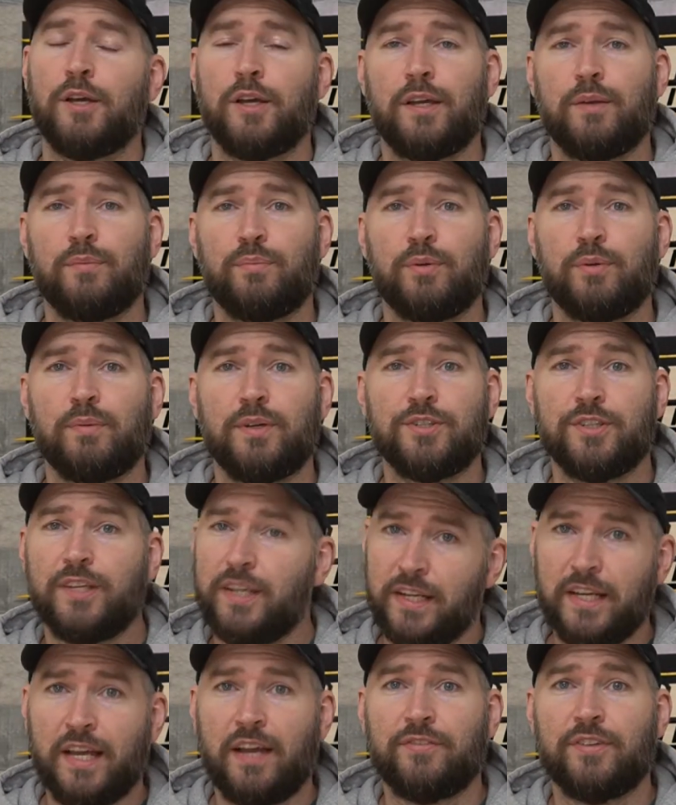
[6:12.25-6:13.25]
and pretty much
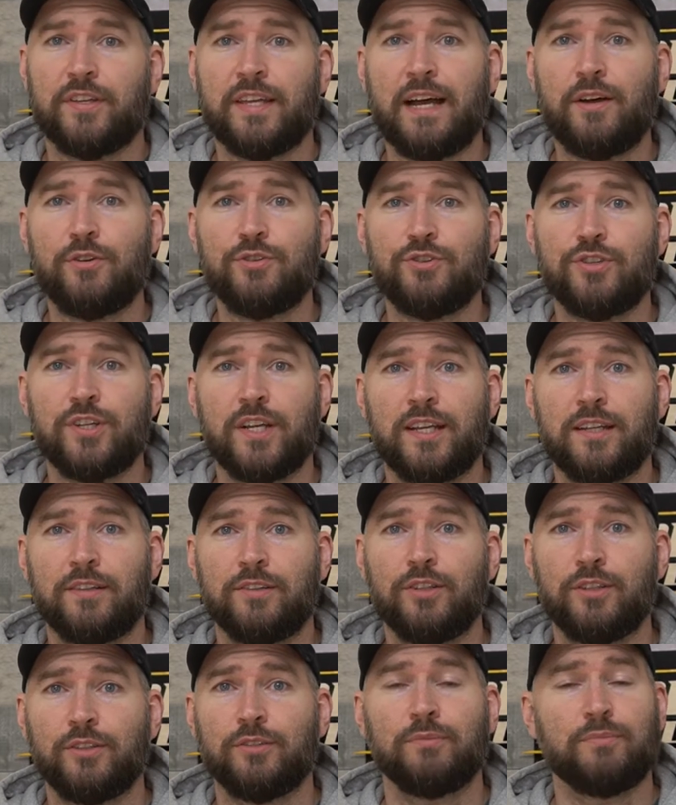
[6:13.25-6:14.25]
getting off the couch and
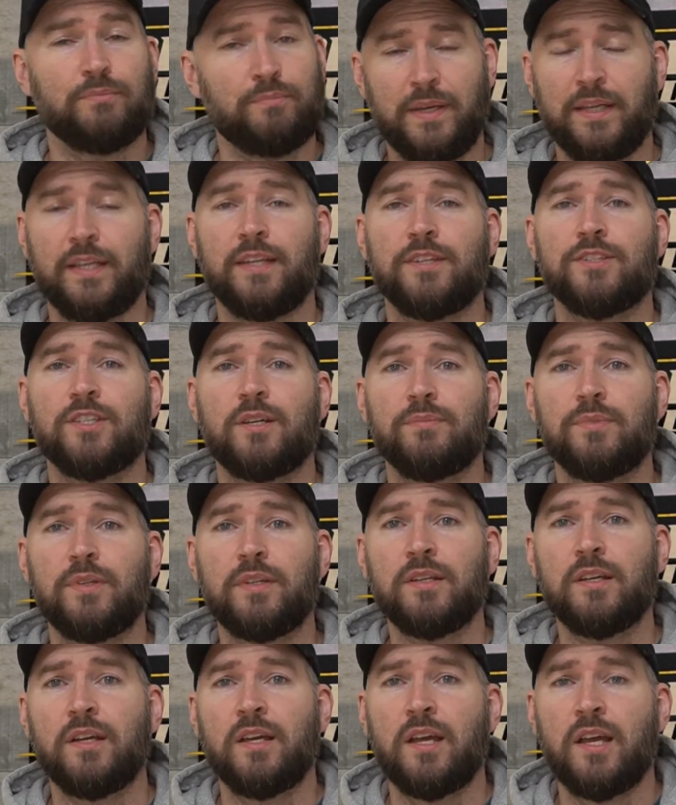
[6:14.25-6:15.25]
making something.